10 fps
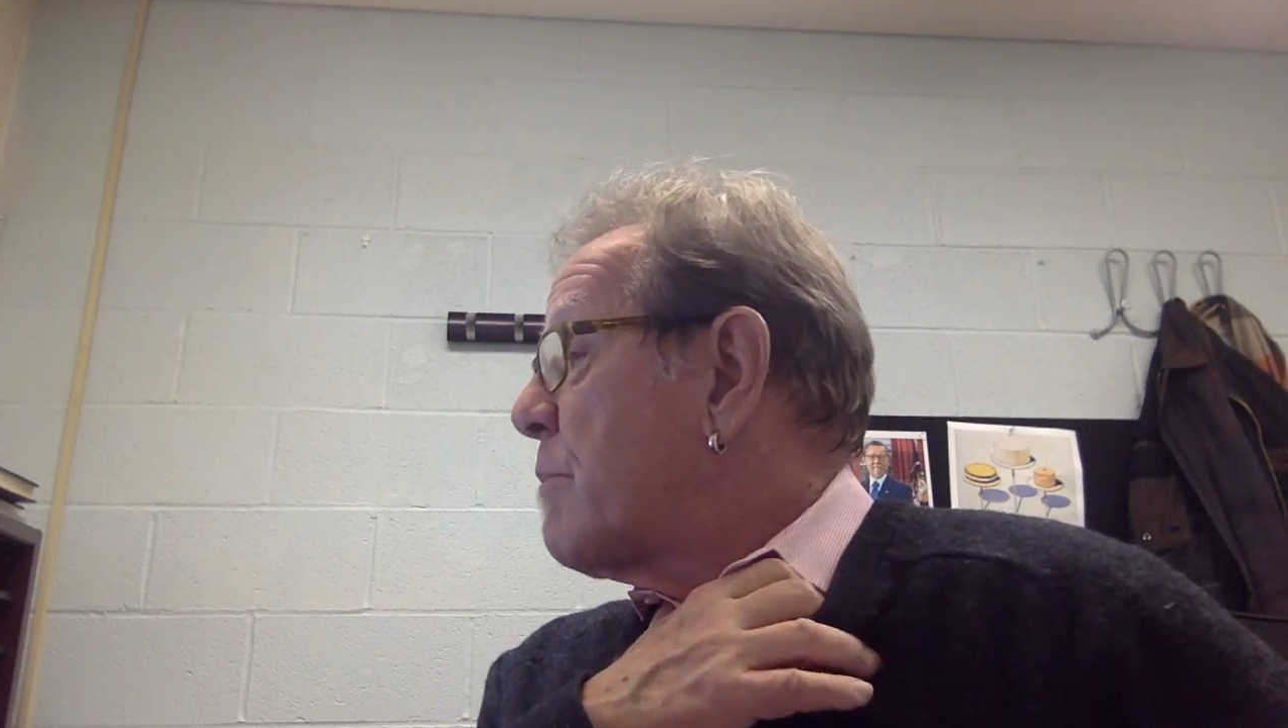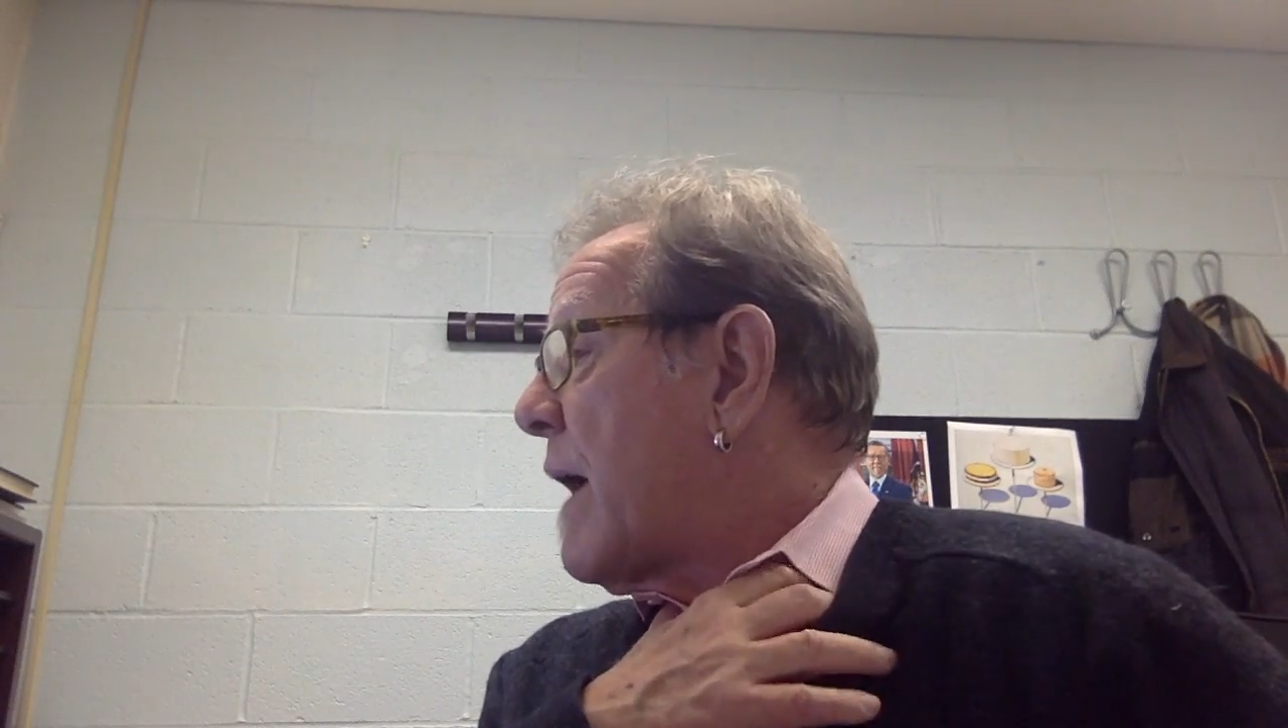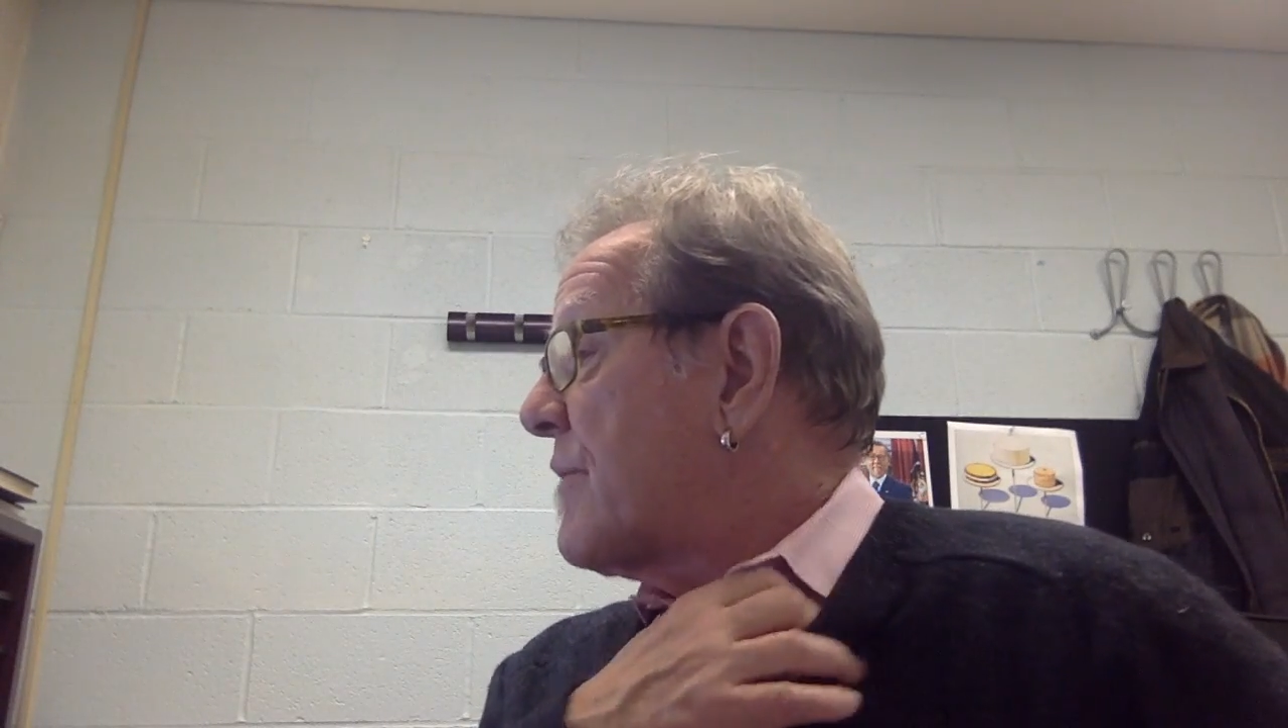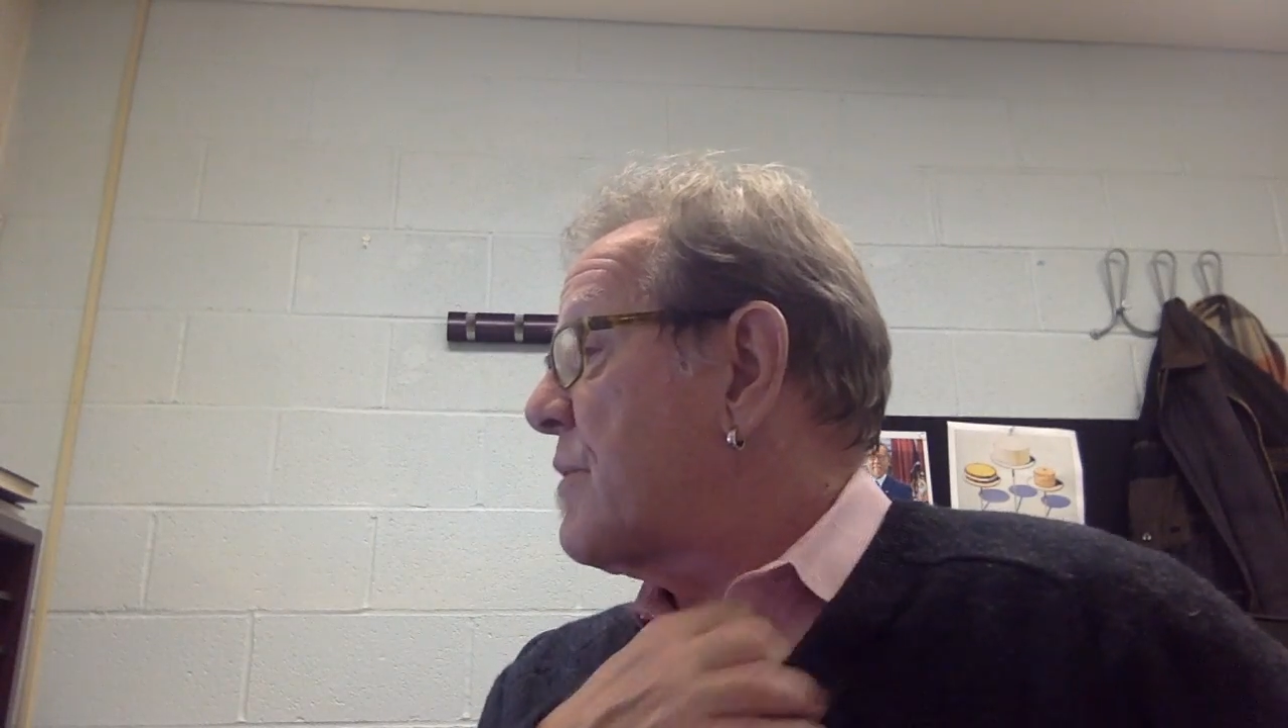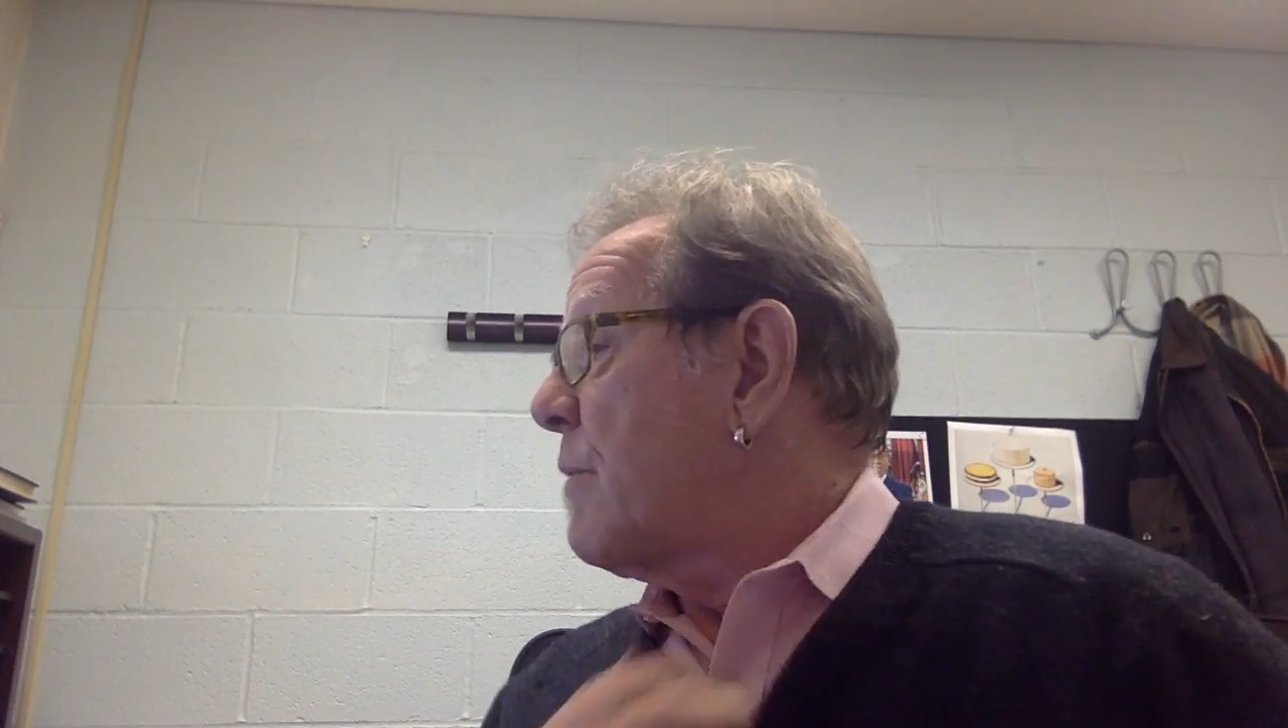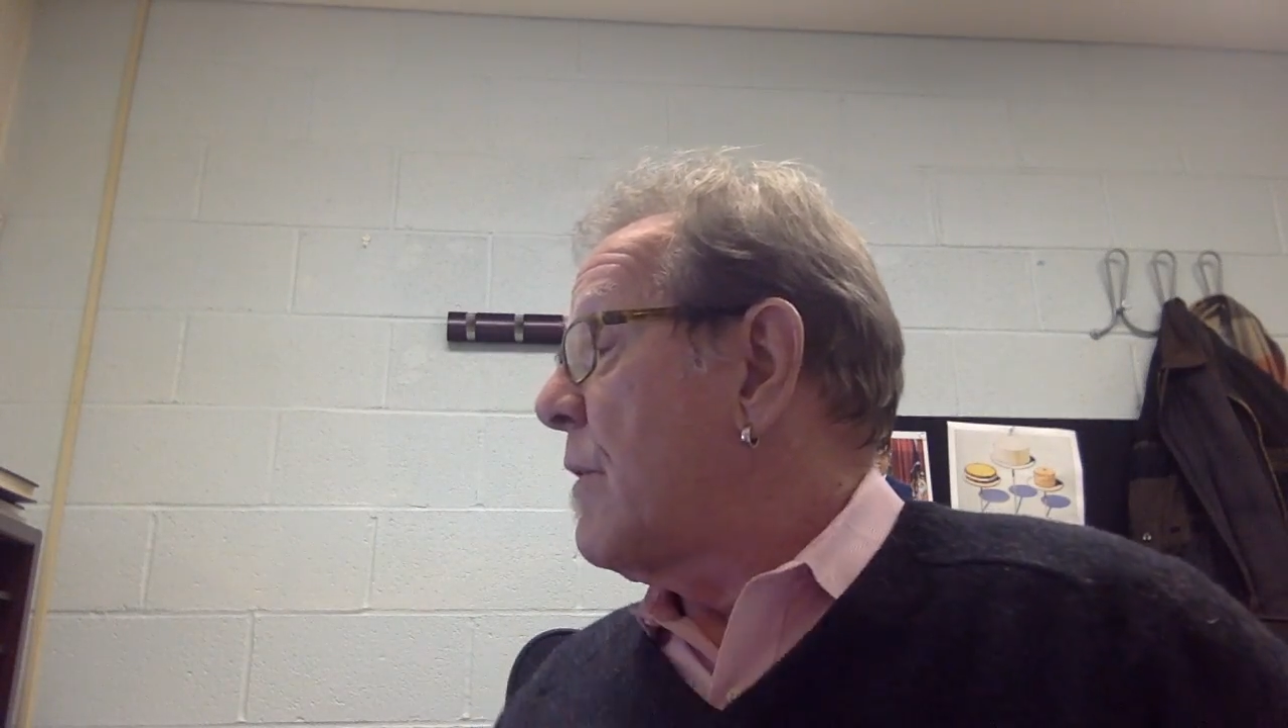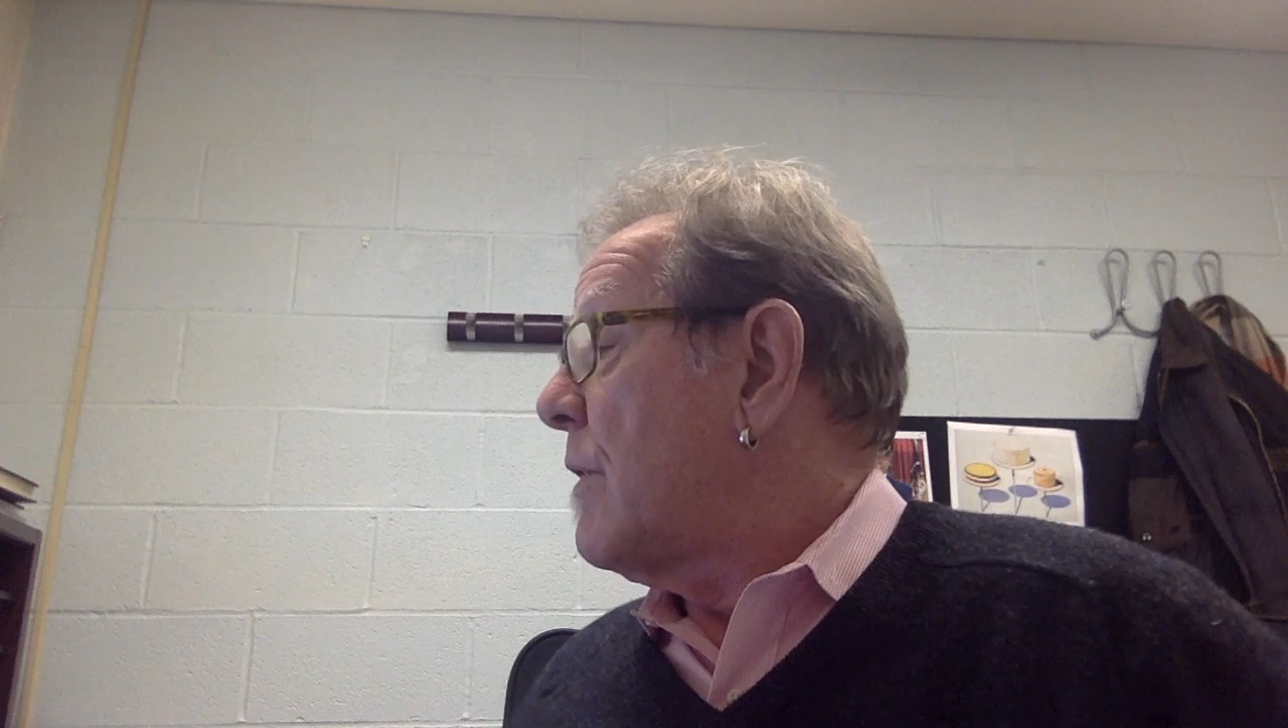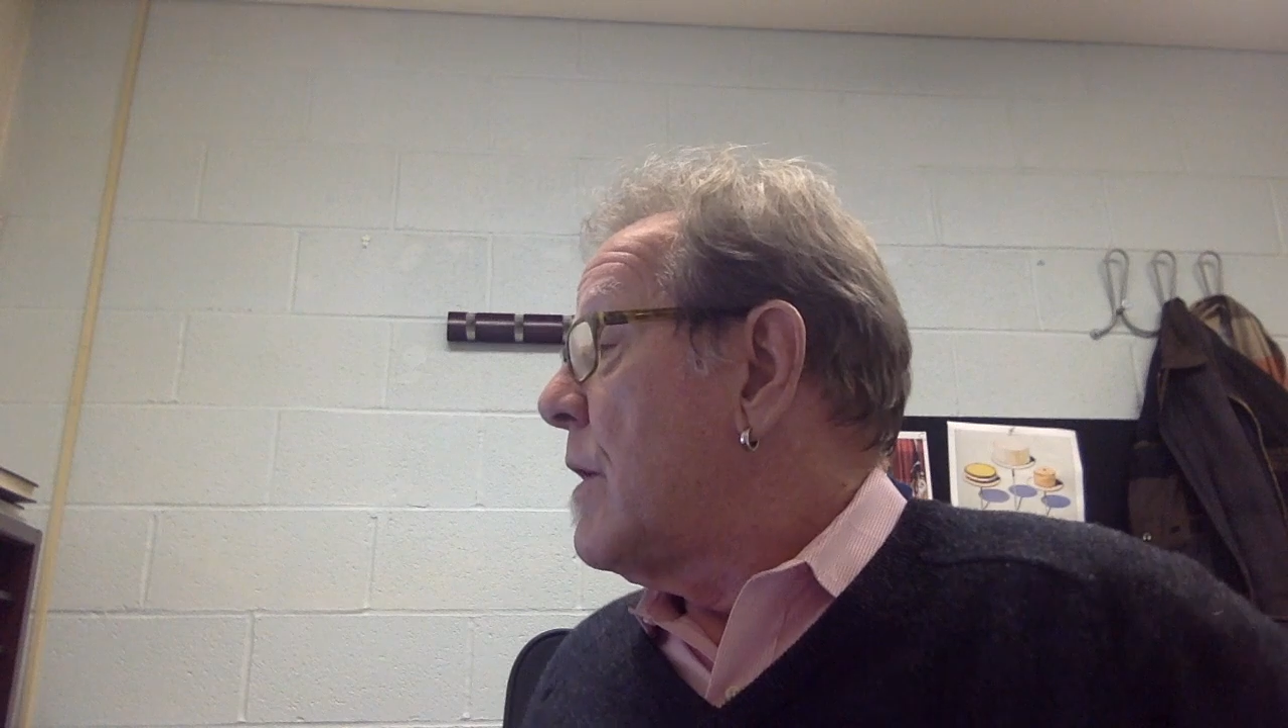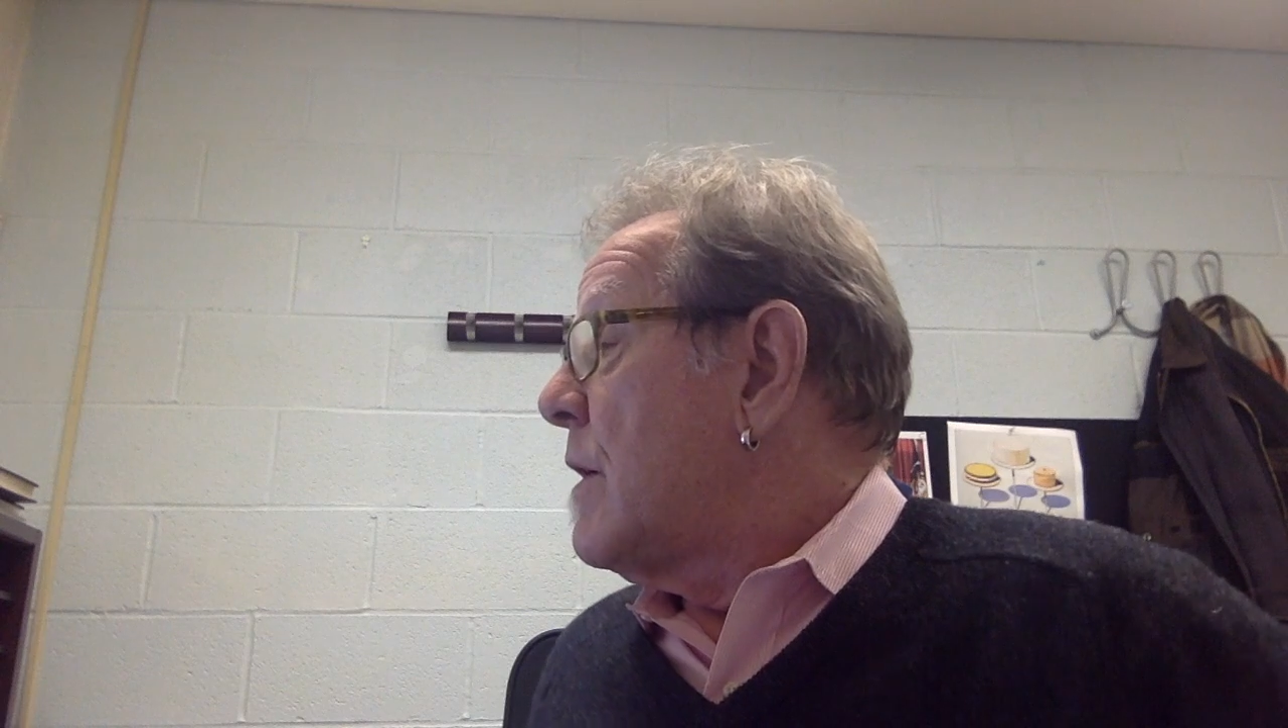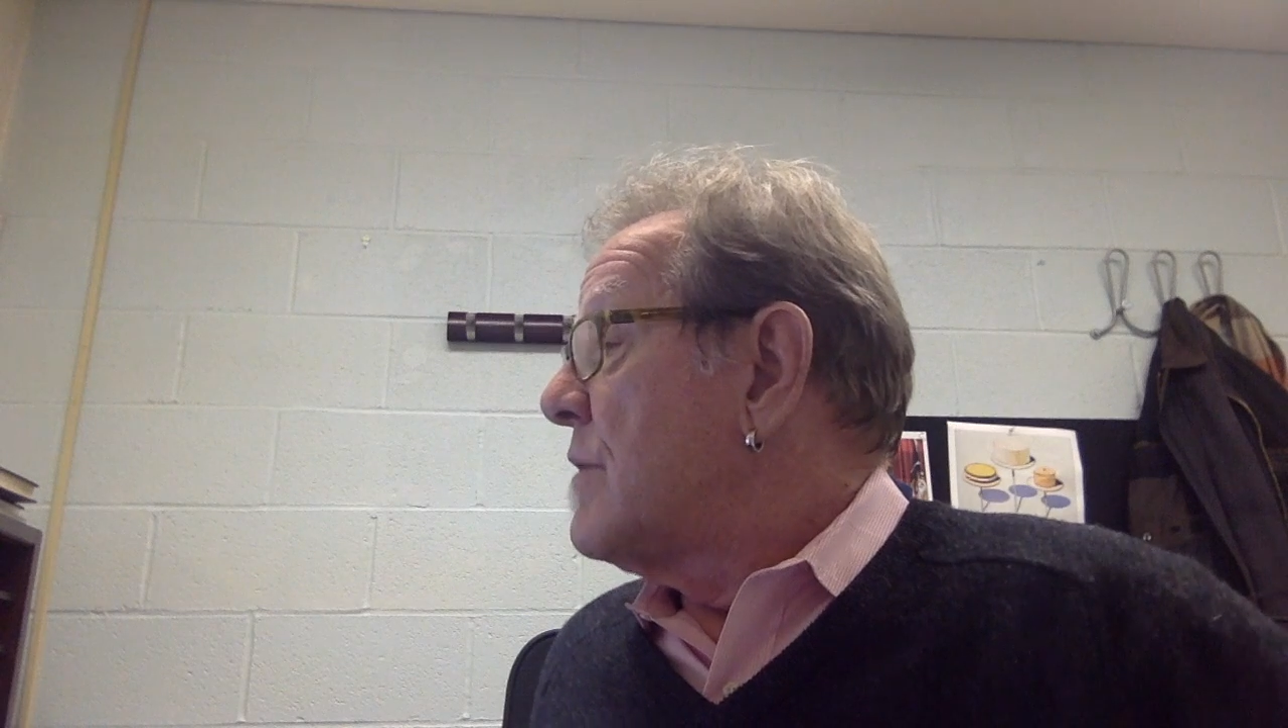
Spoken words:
possible,